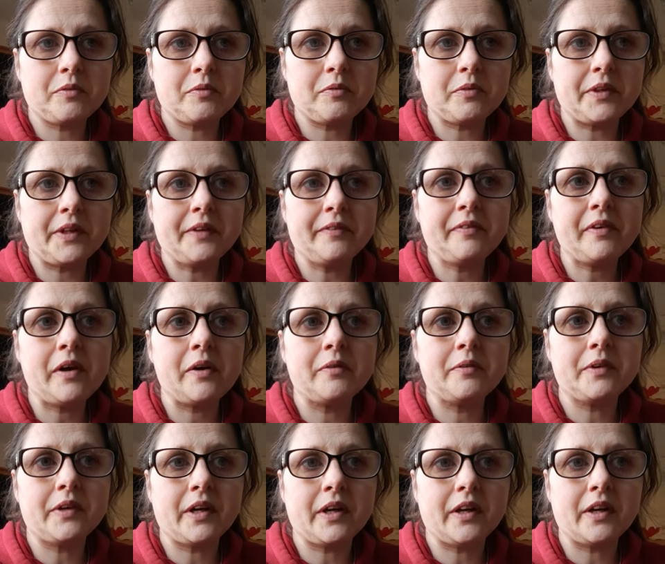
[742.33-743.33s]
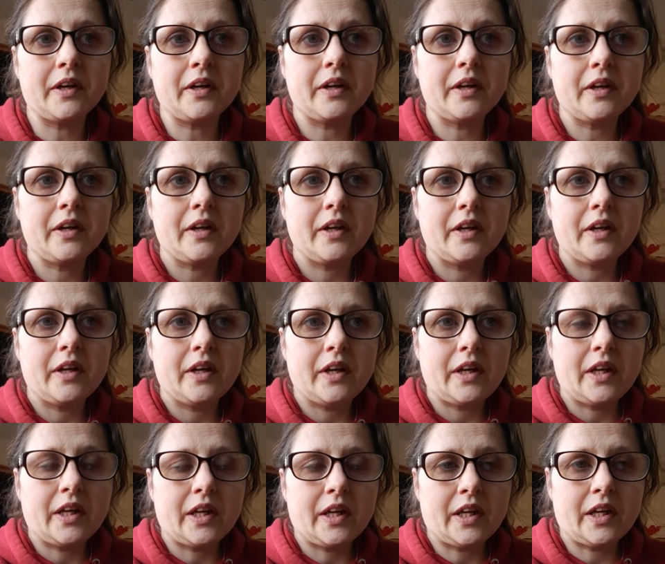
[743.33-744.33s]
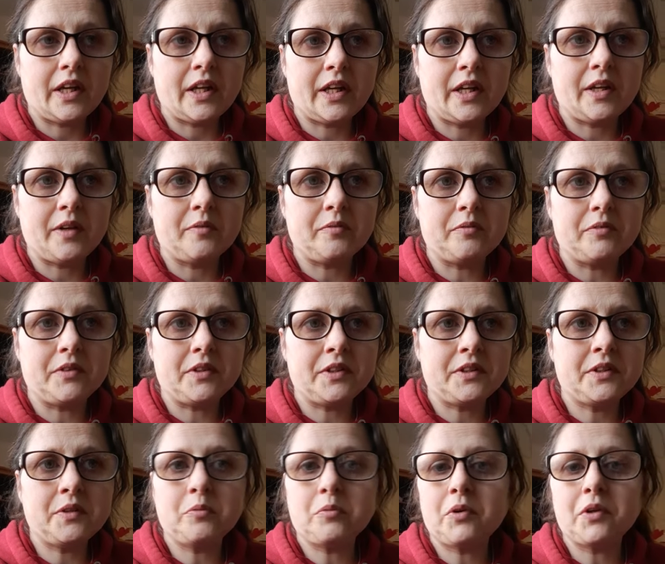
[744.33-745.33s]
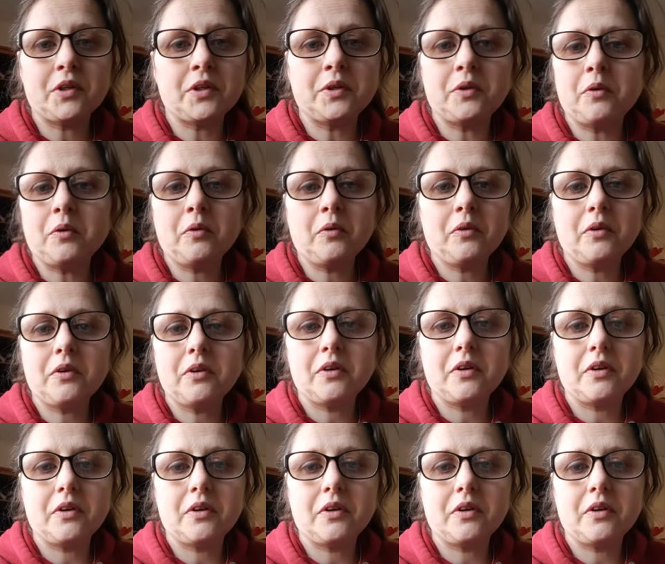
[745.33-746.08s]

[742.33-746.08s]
the founder, they didn't want to know.